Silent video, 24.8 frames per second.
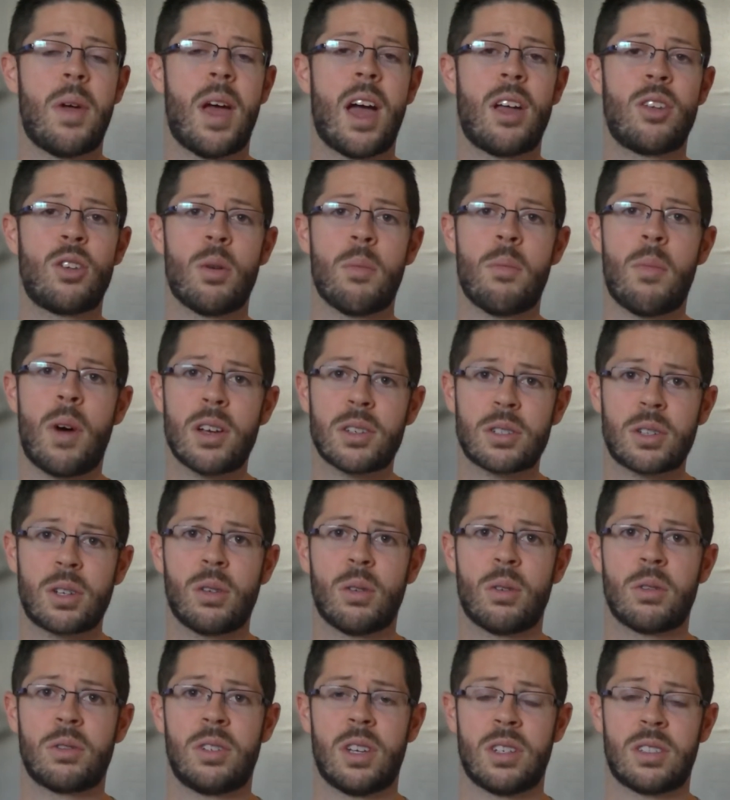and your
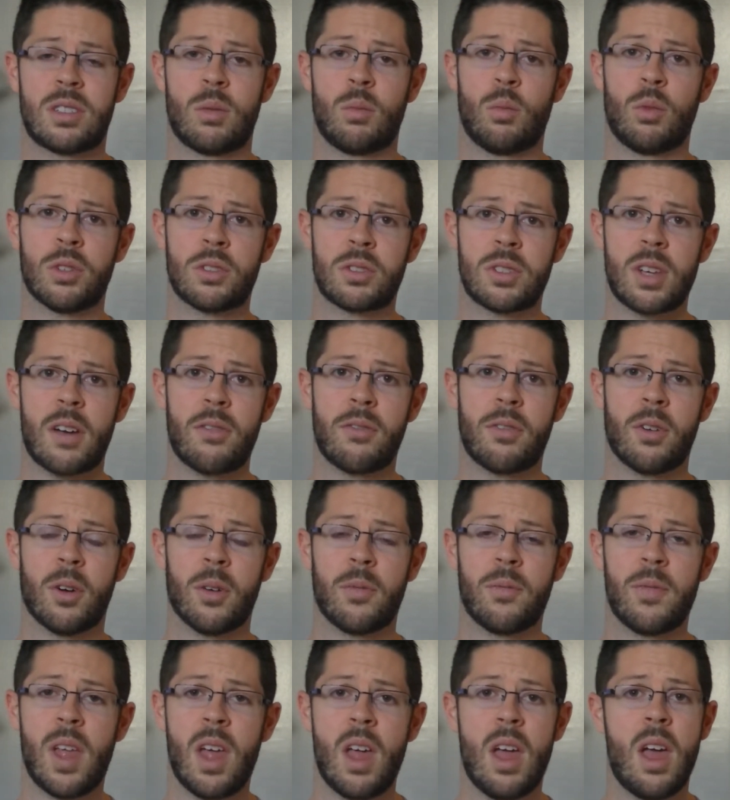muscular system will suffer.
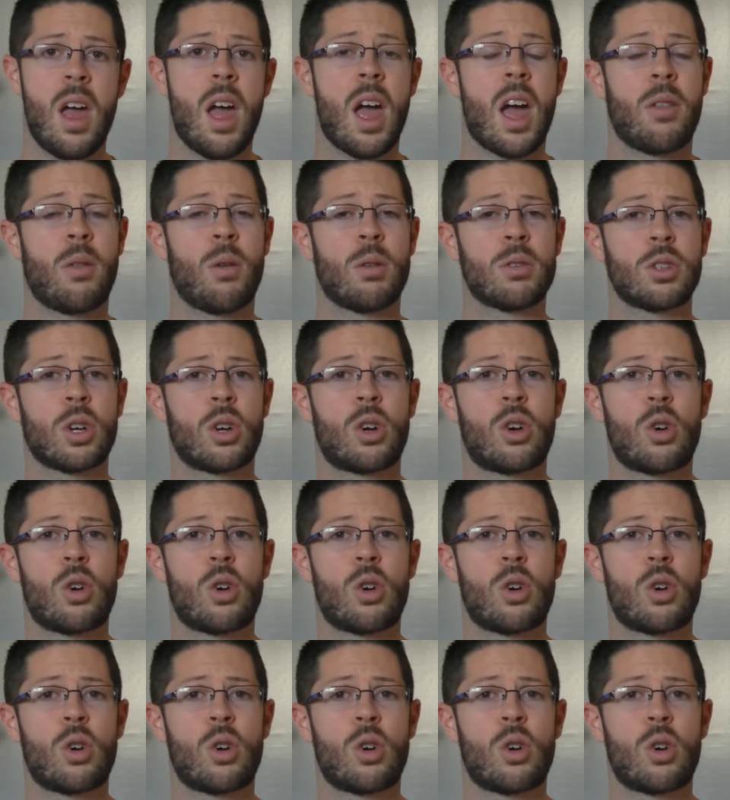And there's a